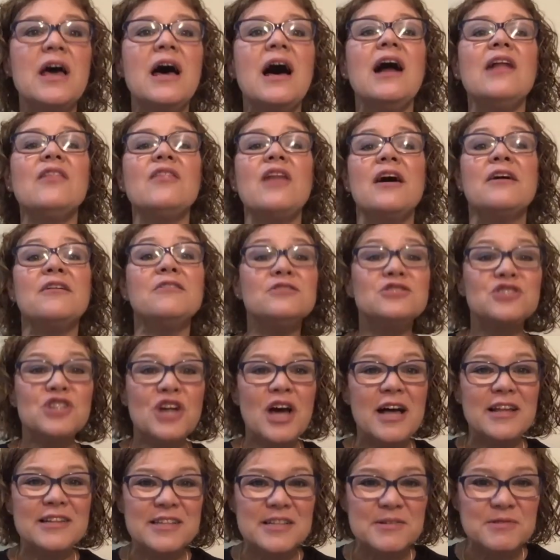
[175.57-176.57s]
Allow your
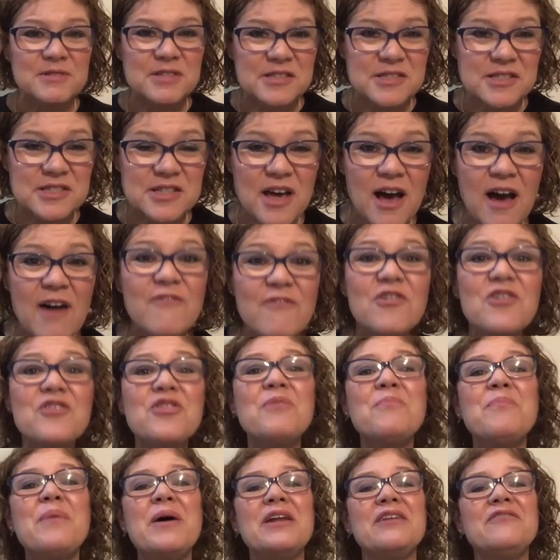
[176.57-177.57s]
child to discover the
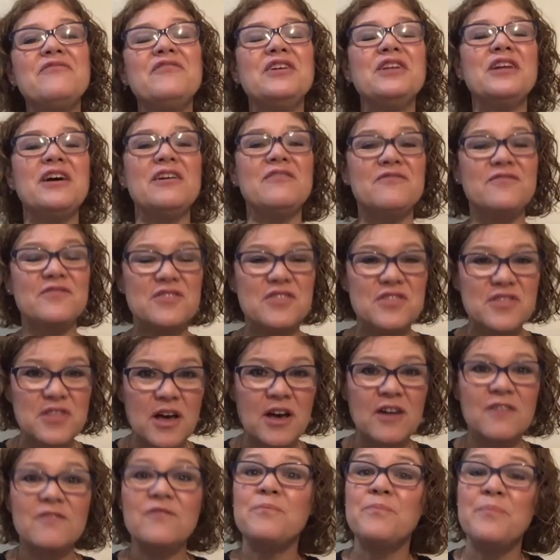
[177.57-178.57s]
benefit
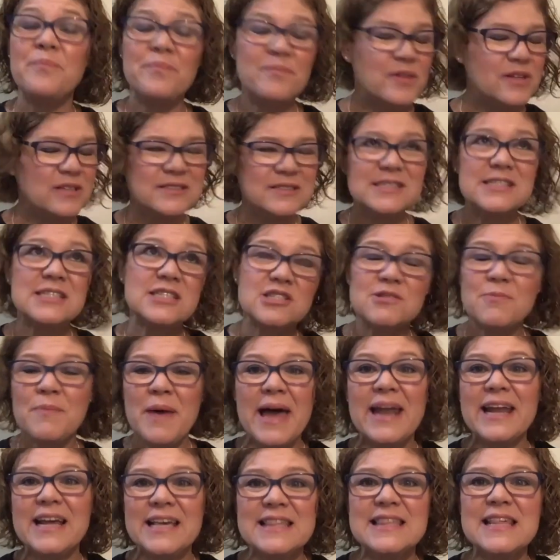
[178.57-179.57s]
of
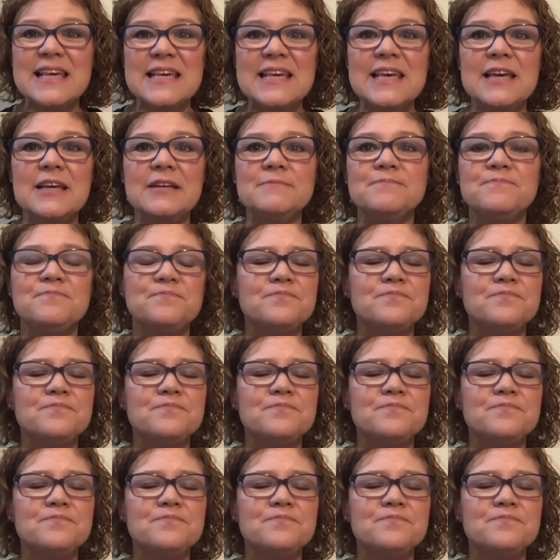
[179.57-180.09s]
systematic thinking.